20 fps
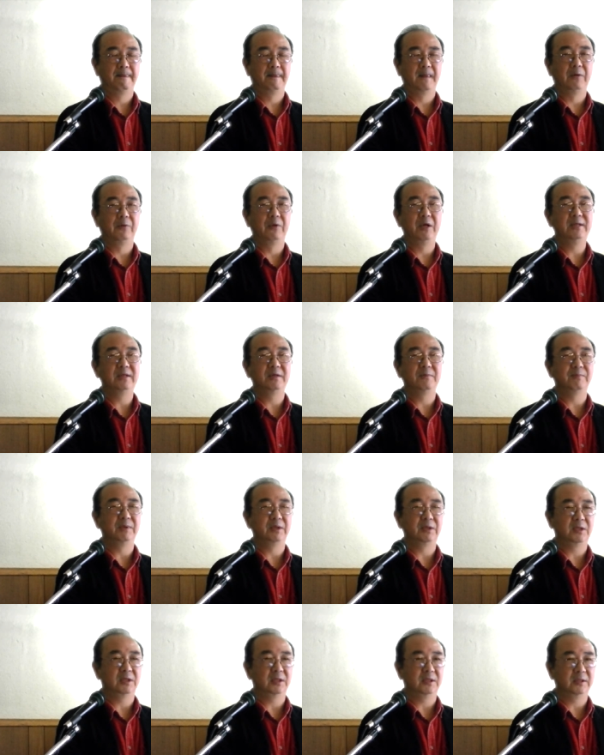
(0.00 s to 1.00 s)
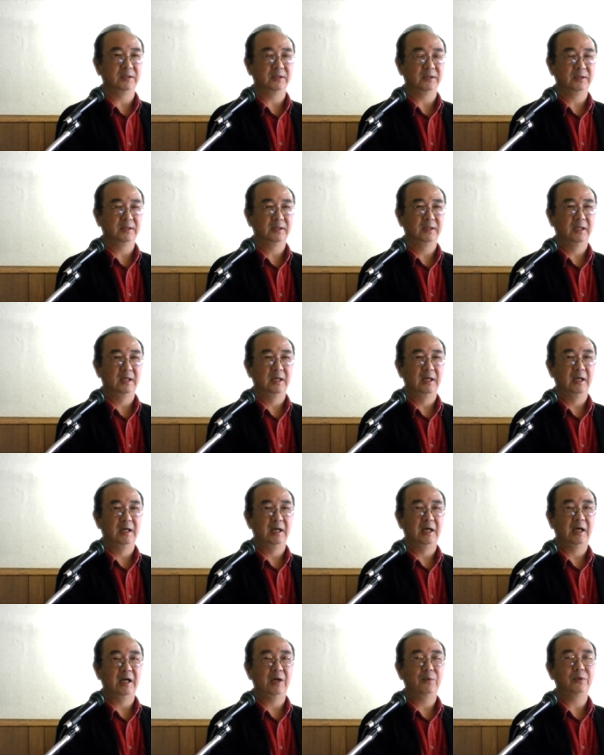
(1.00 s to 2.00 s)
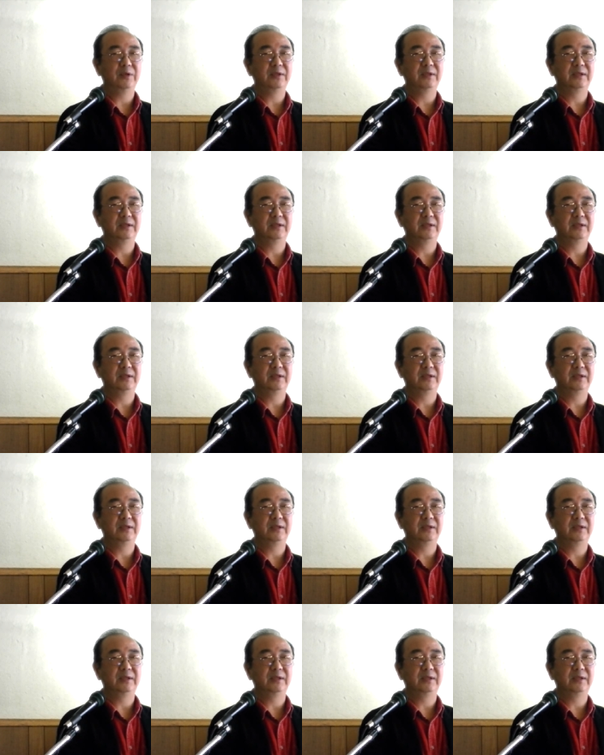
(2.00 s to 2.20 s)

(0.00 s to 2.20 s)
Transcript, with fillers: The reason because I was